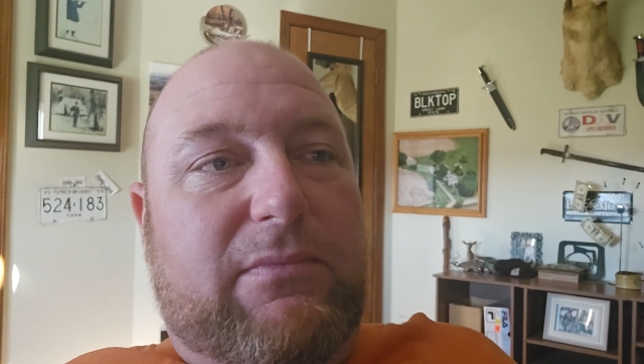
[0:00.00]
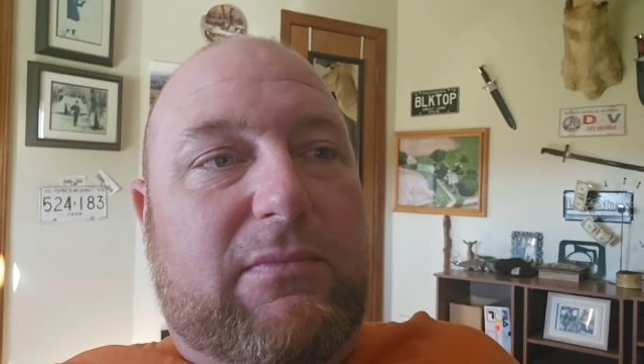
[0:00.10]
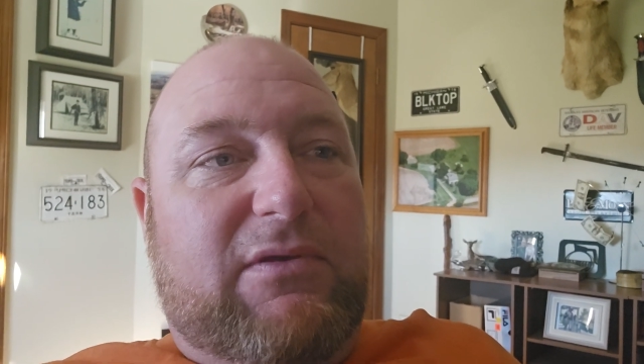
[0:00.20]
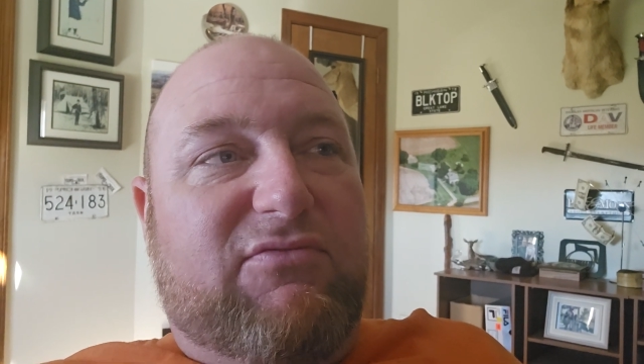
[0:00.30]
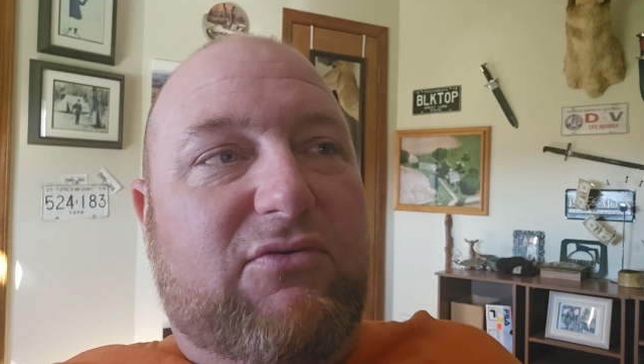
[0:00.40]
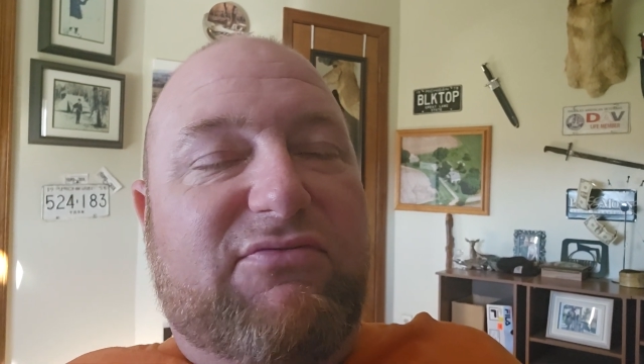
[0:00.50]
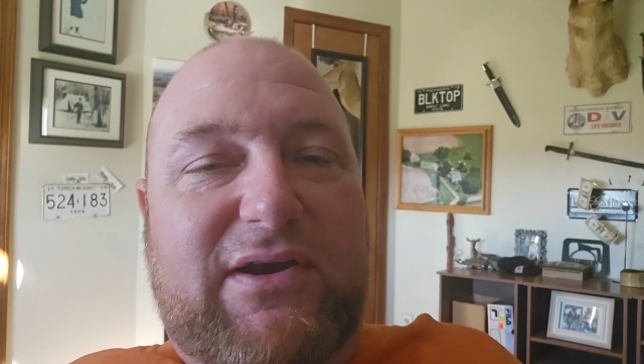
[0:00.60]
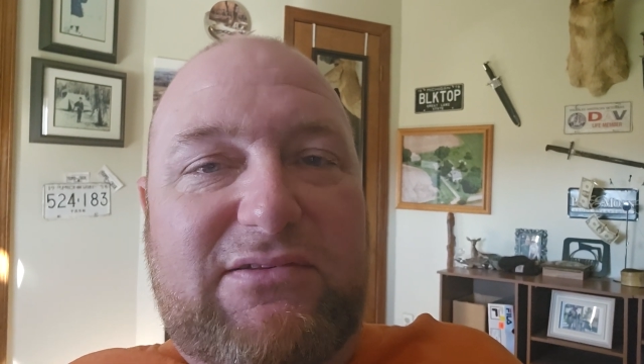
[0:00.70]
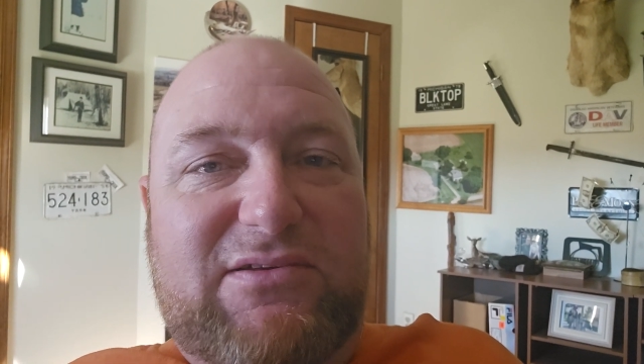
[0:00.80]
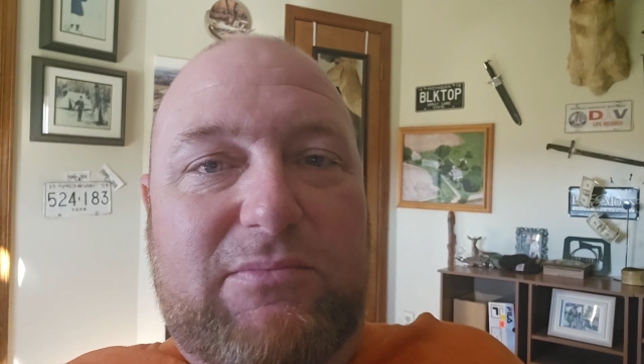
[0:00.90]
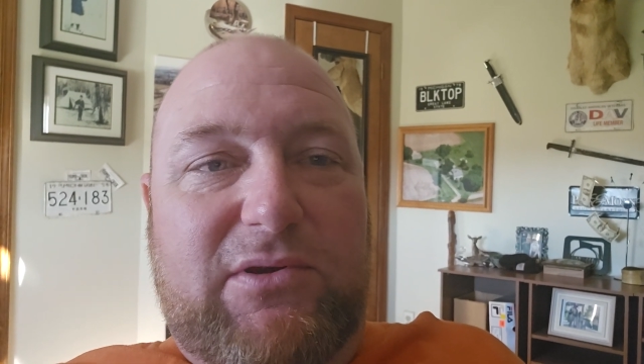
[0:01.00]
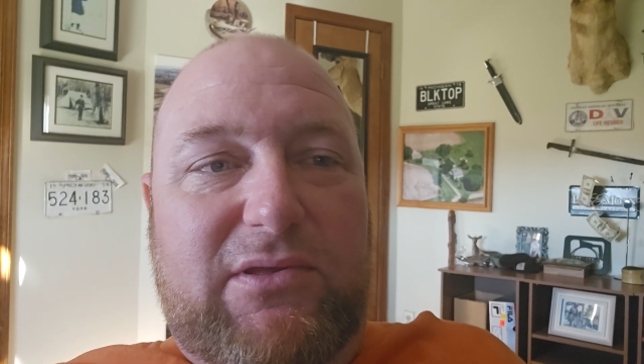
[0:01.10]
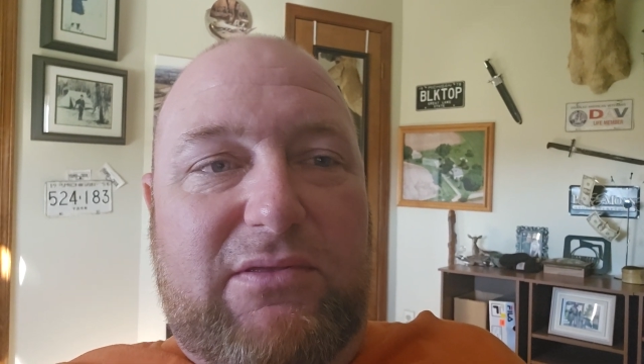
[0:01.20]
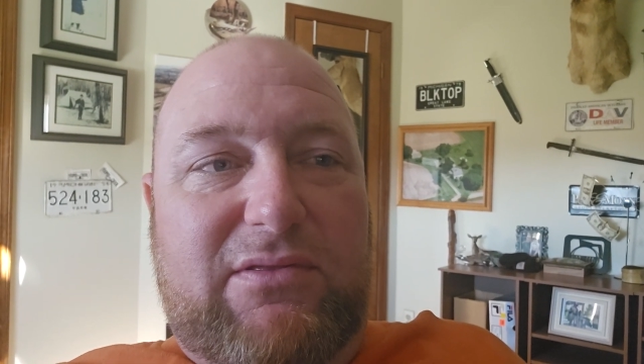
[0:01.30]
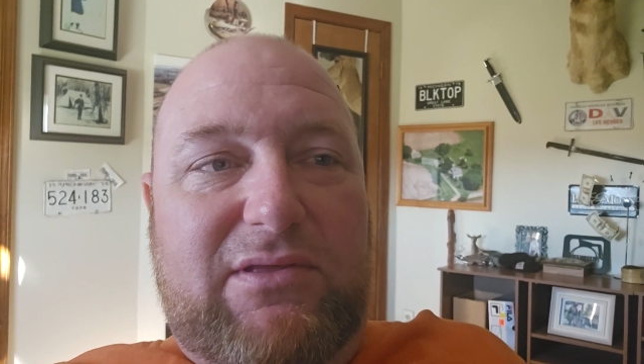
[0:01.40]
if you find
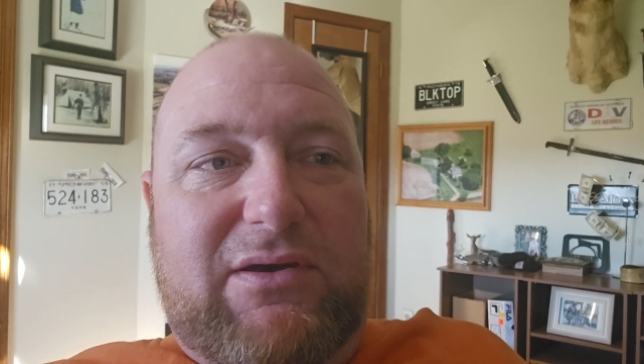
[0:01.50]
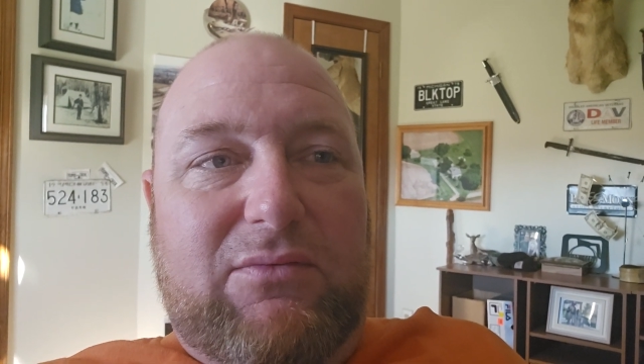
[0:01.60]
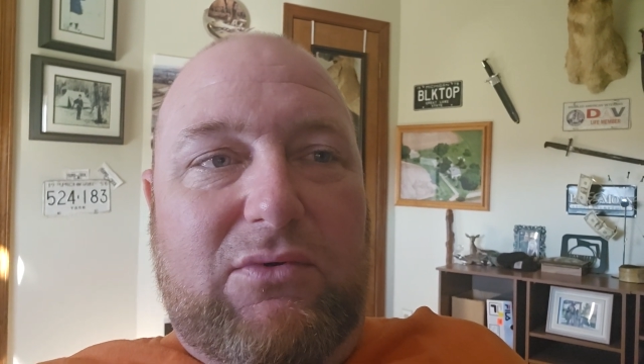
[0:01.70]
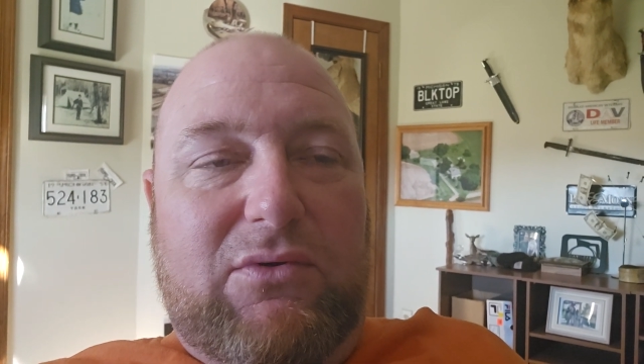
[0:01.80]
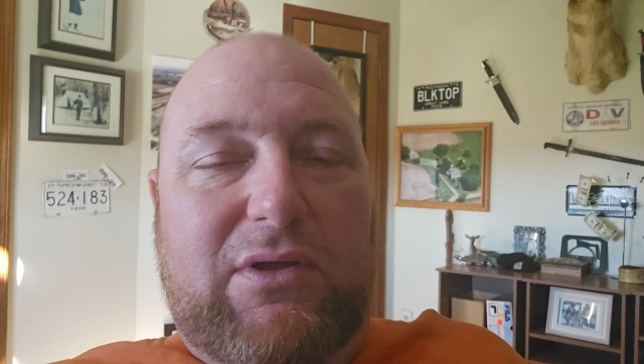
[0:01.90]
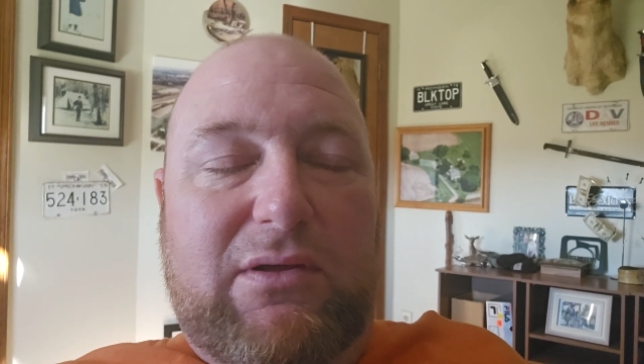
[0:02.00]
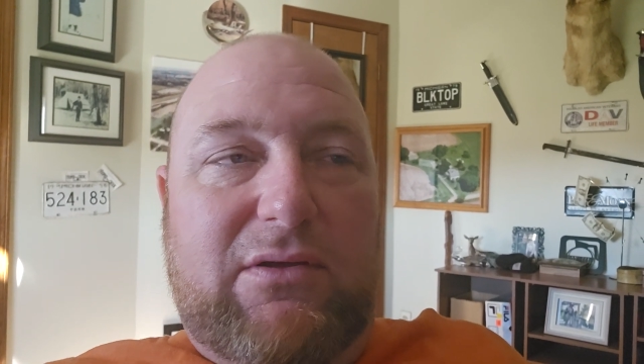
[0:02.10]
somebody that will